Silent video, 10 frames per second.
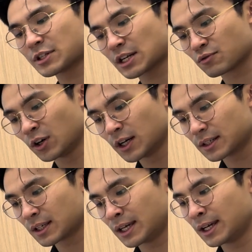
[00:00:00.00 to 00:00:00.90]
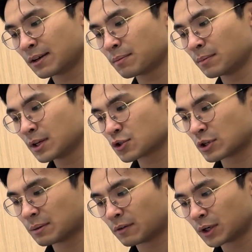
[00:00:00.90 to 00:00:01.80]
charged rod. Okay,
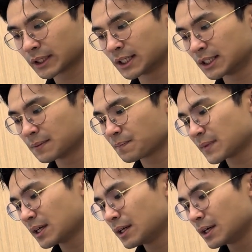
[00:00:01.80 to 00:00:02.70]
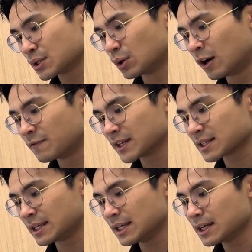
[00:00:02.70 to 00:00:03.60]
stream of water. So
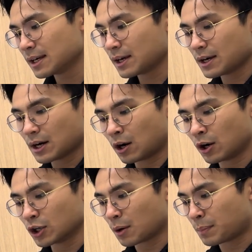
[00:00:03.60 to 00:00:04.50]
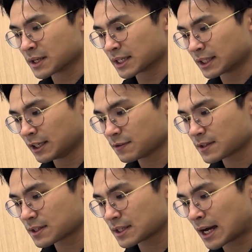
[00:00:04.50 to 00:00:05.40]
obviously, all your
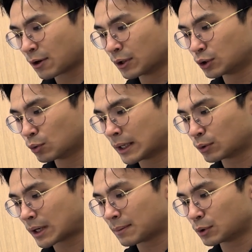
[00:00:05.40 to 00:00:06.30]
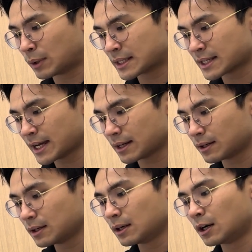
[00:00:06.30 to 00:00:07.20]
positives are going to want to come to one
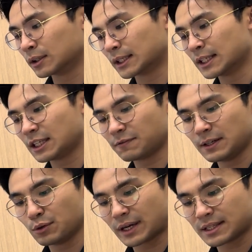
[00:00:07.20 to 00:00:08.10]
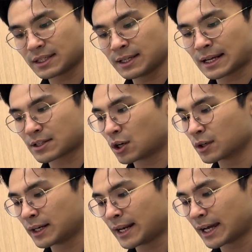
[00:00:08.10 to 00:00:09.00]
side. Alternatively, you can see it as all
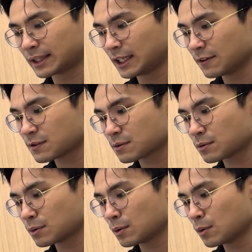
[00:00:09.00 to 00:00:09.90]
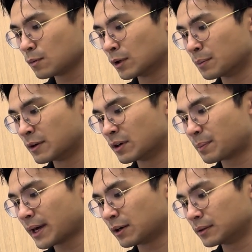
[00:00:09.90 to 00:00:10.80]
the negatives will be
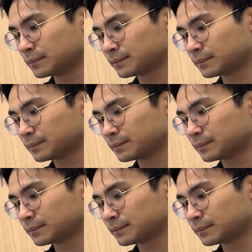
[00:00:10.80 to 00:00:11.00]
repelled